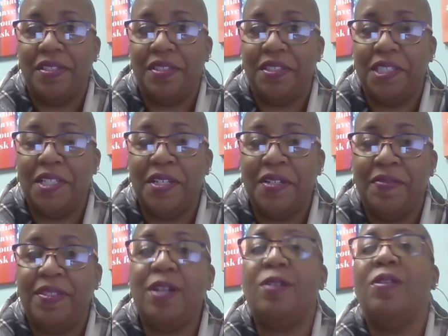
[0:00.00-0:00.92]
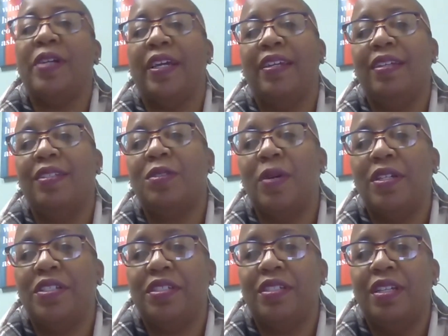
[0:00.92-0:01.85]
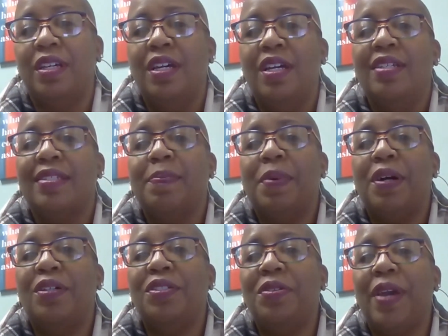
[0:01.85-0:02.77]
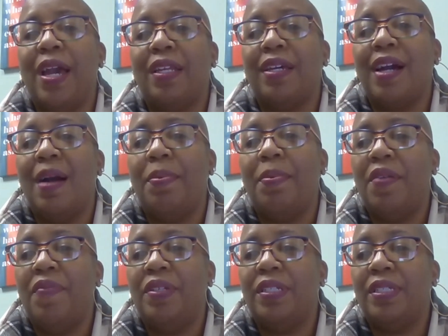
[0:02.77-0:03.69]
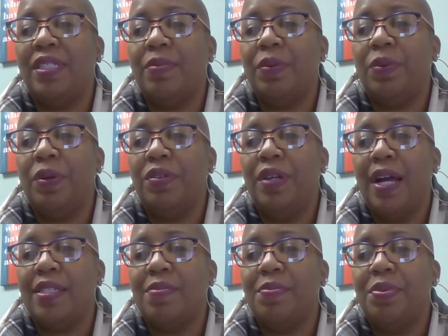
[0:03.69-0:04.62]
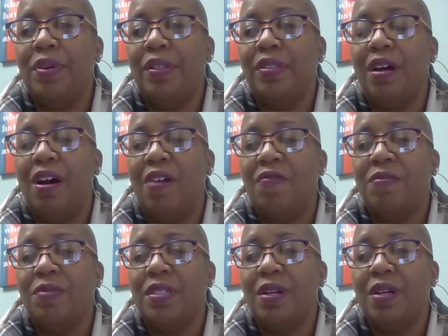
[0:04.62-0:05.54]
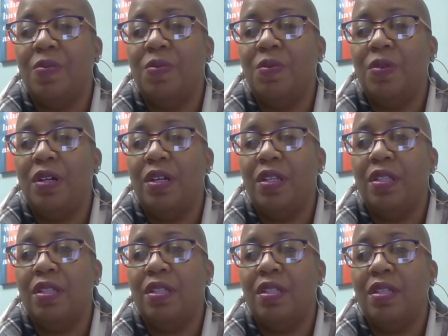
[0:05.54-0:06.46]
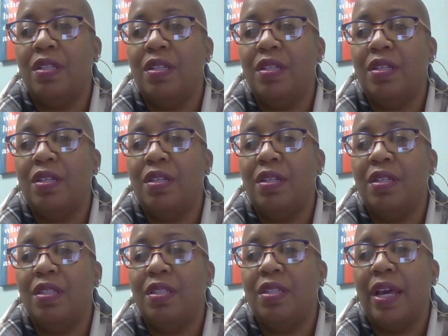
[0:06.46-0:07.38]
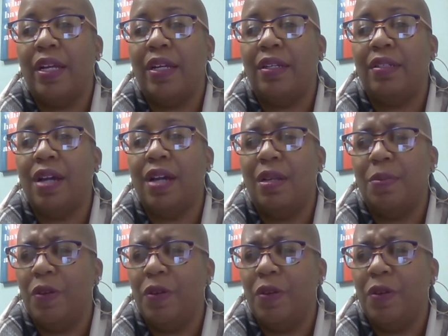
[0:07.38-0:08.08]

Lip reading: That's good stuff. So, okay, next question. Suppose you had a copy of an exhibit where you got some points off from someone that got a